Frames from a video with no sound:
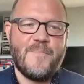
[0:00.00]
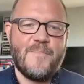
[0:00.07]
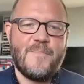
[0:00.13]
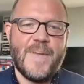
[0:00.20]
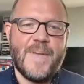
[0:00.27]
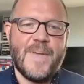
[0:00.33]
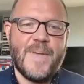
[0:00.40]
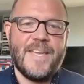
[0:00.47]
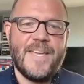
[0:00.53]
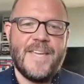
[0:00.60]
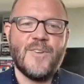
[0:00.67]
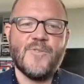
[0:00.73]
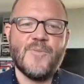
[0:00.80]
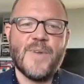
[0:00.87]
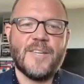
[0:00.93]

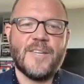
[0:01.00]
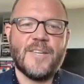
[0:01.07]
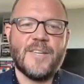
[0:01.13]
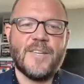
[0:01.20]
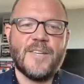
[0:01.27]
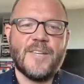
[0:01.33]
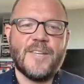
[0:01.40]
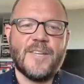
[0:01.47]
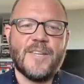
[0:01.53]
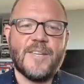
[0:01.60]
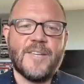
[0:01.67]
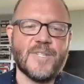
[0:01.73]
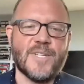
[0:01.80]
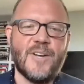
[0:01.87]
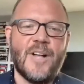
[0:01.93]
Based on your
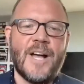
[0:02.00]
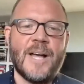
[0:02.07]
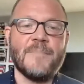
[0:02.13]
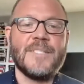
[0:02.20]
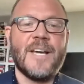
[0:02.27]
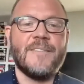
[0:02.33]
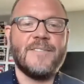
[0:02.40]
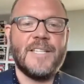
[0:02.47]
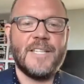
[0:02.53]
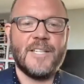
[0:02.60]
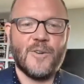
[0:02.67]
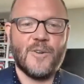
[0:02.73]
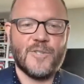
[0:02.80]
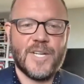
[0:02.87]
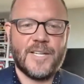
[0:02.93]
recommendation, Michelle, I'm
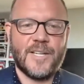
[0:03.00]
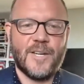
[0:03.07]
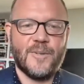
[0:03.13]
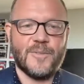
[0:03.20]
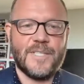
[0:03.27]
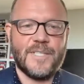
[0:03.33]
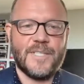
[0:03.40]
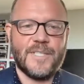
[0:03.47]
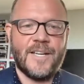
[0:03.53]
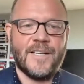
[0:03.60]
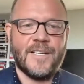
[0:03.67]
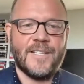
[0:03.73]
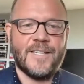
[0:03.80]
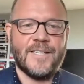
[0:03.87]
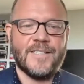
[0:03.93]
definitely going to go check
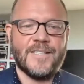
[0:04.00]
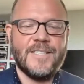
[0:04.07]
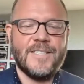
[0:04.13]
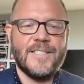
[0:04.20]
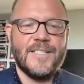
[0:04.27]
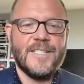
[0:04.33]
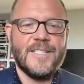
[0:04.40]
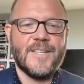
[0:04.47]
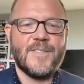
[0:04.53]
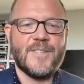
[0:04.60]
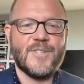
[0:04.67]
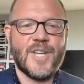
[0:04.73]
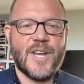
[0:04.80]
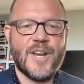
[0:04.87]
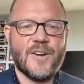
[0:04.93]
out
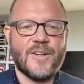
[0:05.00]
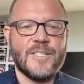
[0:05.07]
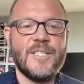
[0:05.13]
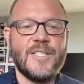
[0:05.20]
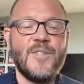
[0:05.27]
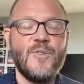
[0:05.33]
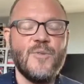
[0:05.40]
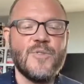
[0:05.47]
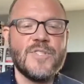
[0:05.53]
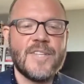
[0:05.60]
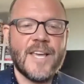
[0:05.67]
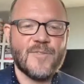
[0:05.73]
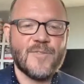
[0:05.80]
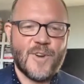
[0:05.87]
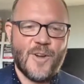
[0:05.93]
The Chair. Huge
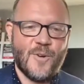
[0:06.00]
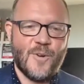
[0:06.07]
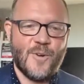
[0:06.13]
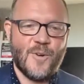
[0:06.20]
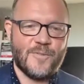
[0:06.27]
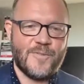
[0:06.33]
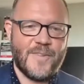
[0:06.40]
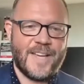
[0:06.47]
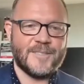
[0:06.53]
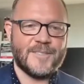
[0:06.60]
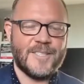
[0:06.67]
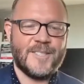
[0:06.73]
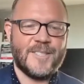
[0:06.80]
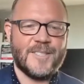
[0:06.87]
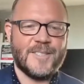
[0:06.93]
Sandra Oh
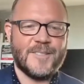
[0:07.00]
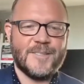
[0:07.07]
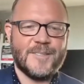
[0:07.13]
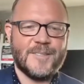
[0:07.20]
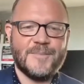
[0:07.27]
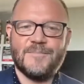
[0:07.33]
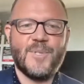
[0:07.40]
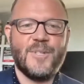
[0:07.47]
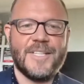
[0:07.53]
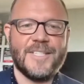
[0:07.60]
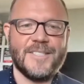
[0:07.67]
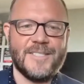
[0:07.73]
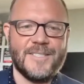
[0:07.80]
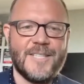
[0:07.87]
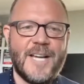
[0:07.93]
fan.
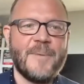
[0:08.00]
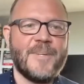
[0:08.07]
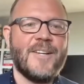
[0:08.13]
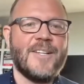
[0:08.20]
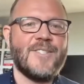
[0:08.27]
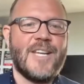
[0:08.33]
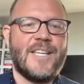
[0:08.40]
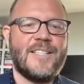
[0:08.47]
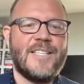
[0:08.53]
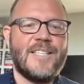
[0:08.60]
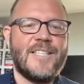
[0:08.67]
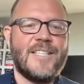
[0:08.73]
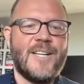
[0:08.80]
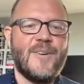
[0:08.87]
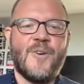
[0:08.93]
Brilliant. I've got to
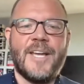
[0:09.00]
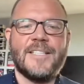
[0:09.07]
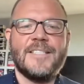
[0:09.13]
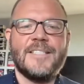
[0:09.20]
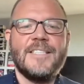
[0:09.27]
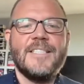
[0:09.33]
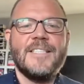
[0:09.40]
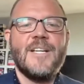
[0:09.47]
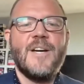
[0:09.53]
check that out. All right.